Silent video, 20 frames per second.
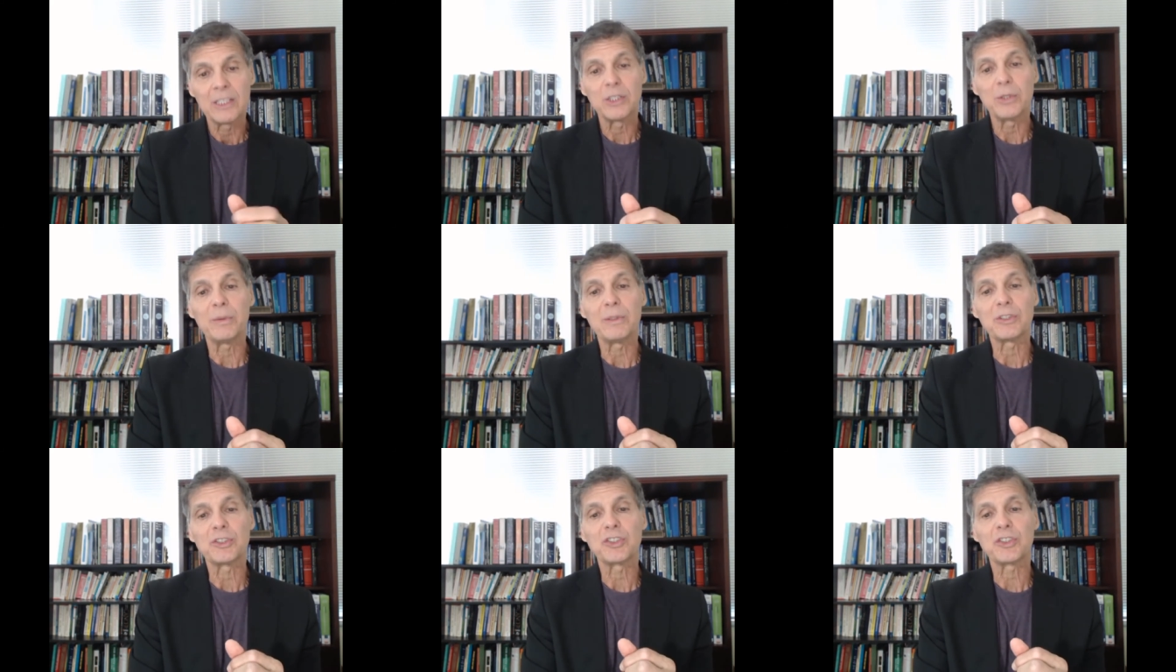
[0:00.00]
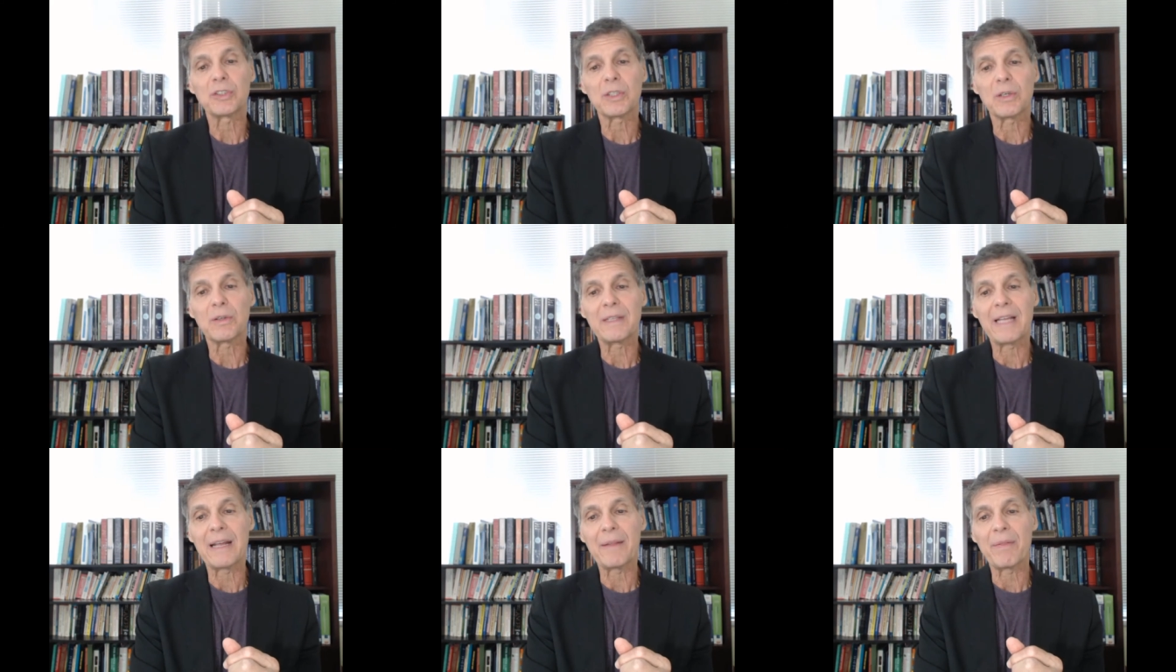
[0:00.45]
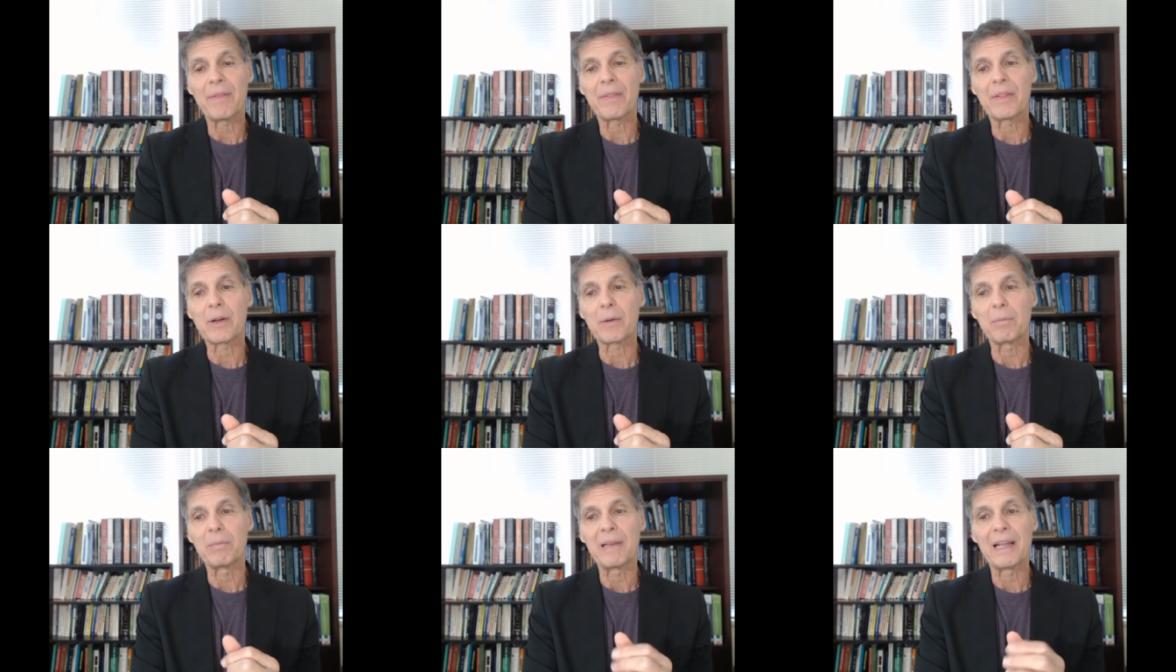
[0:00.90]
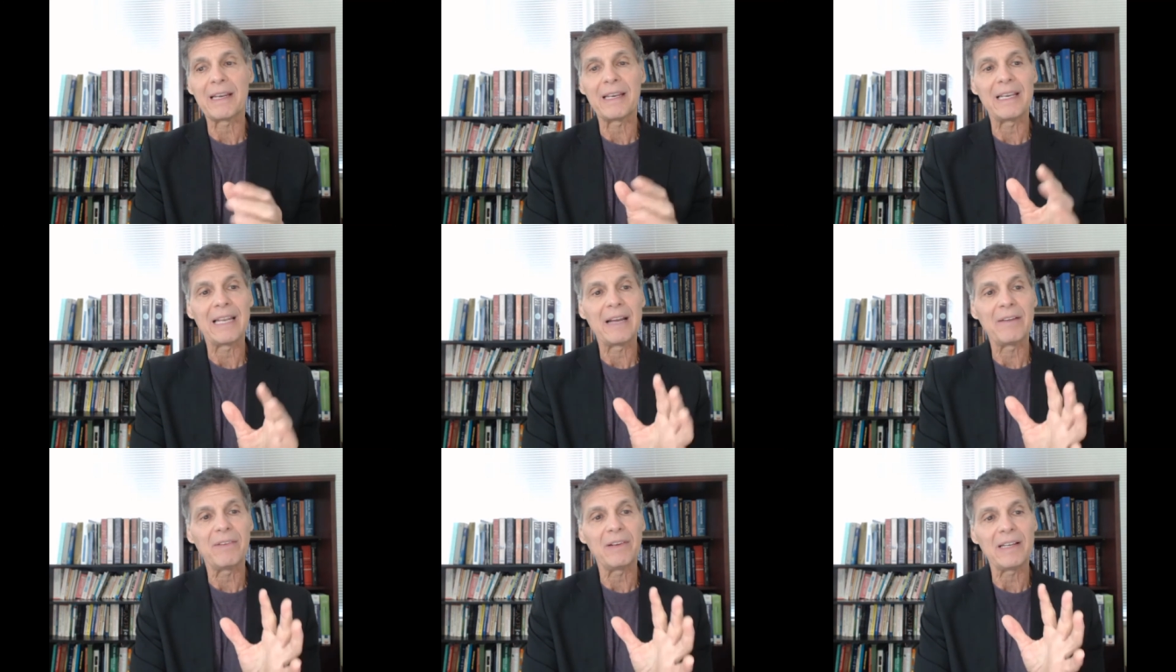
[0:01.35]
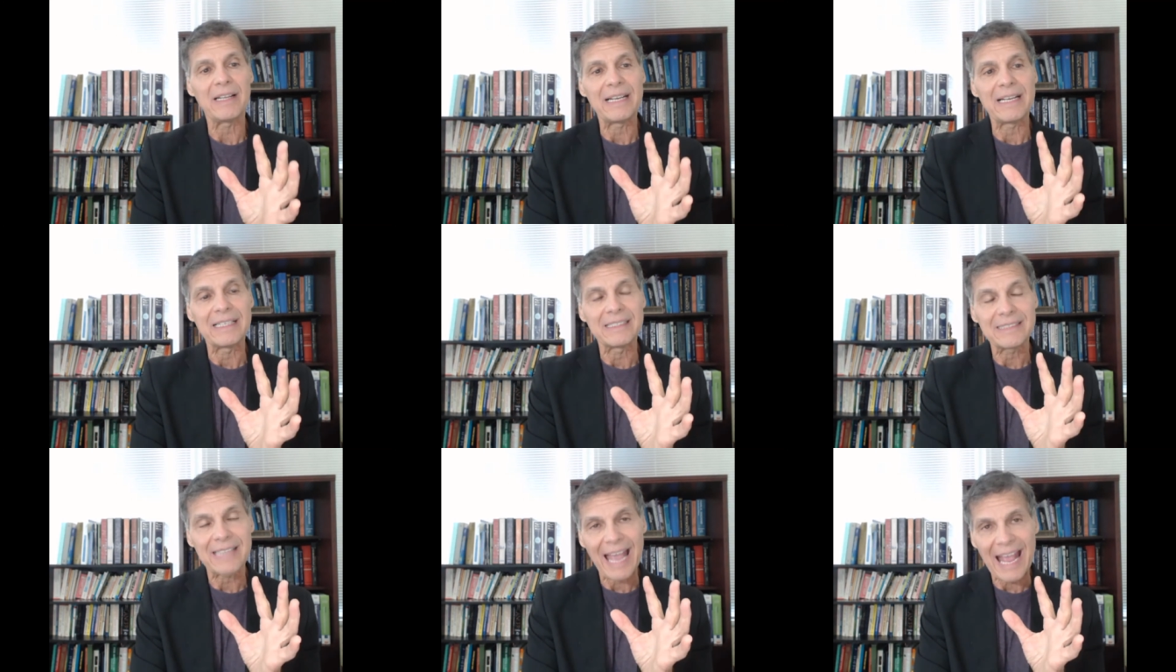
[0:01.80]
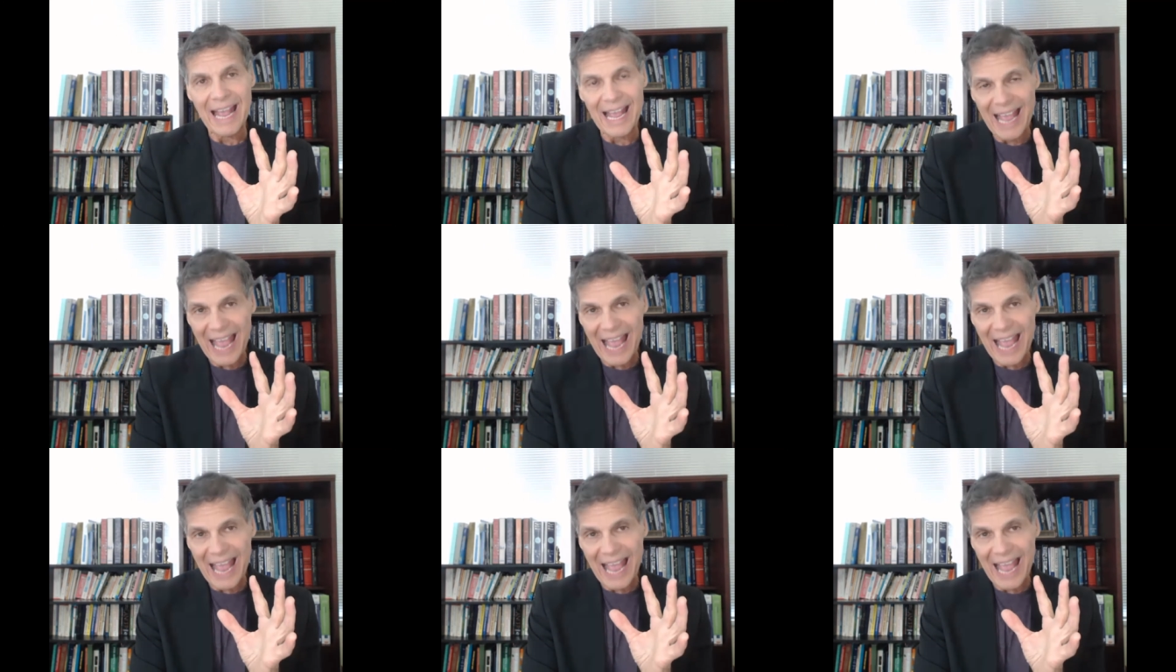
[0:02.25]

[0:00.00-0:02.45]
to ensure that their blood level is